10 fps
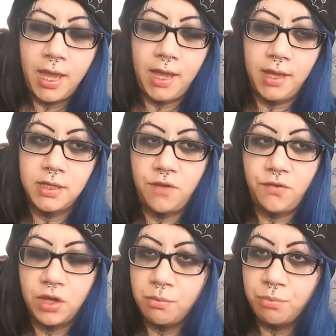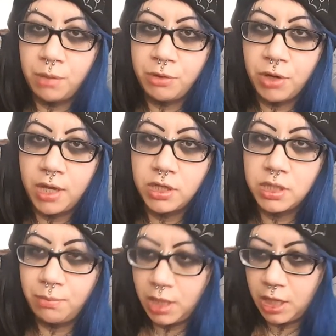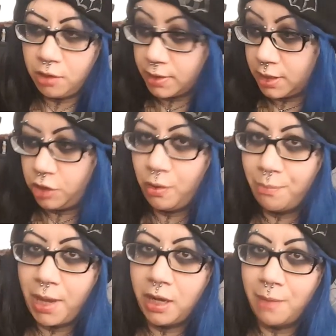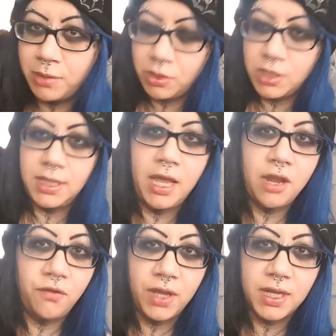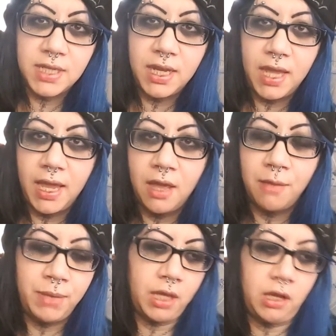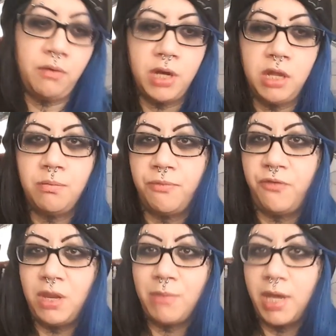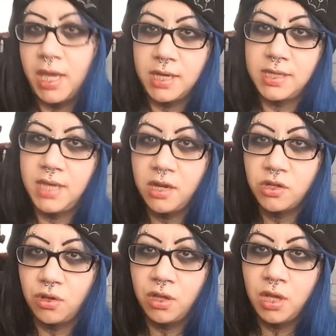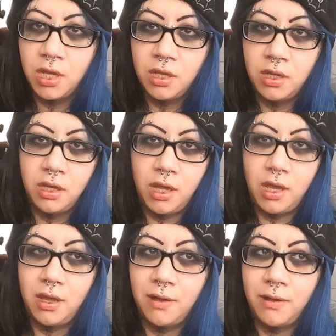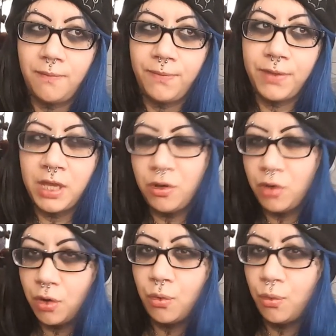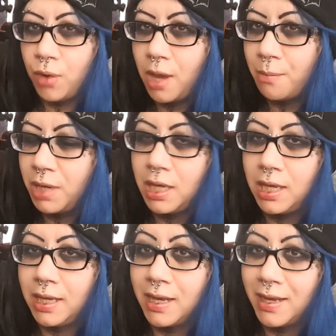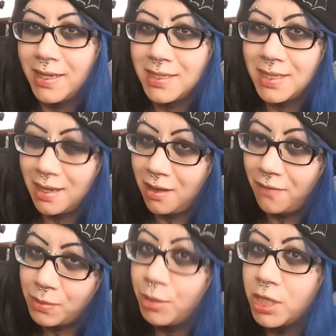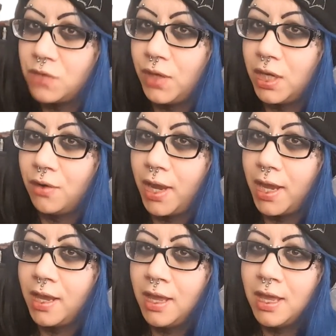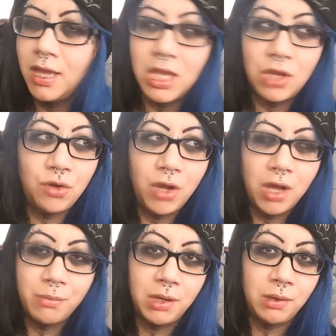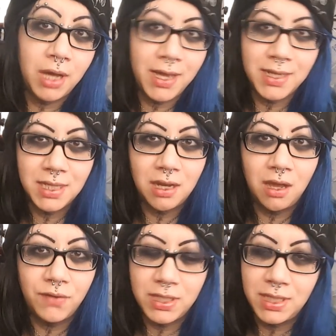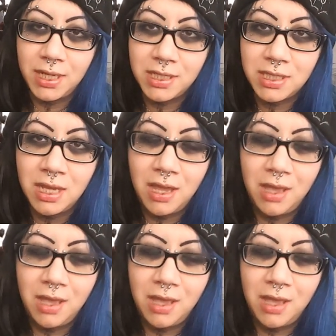And if you're going to burp your kid or something, you know, do it back up. Don't just let your fucking titty hang out and be like, oh, well, I'm feeding my kid. It's natural. You know how many guys get off to breastfeeding, right? You know how many guys get off to tits.